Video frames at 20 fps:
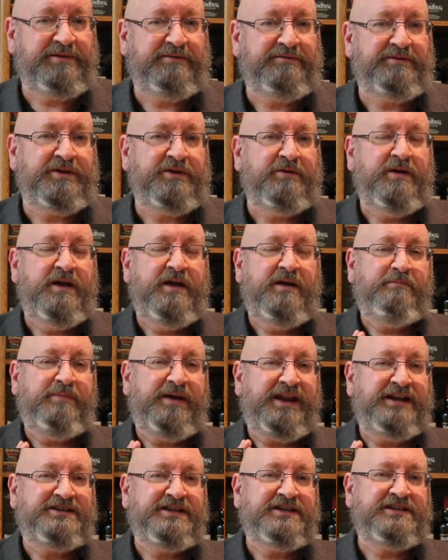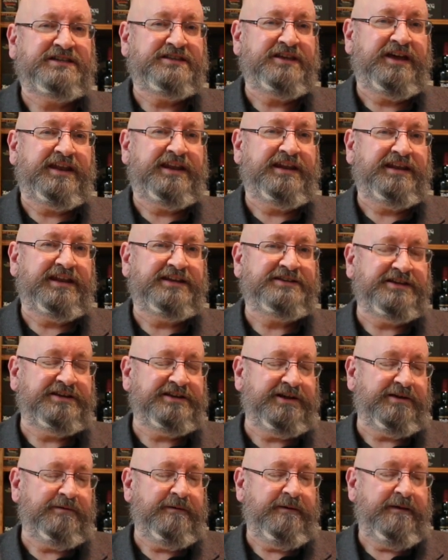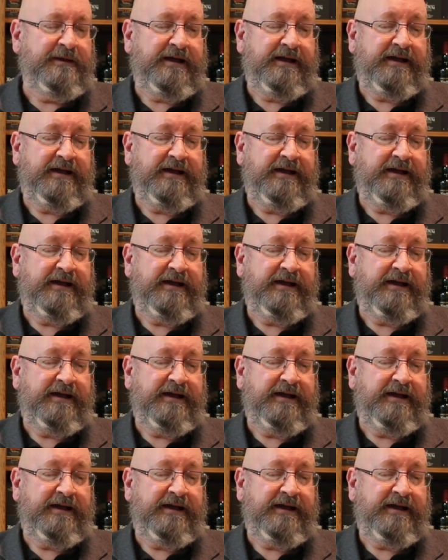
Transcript: review, but I just thought I'd let you know.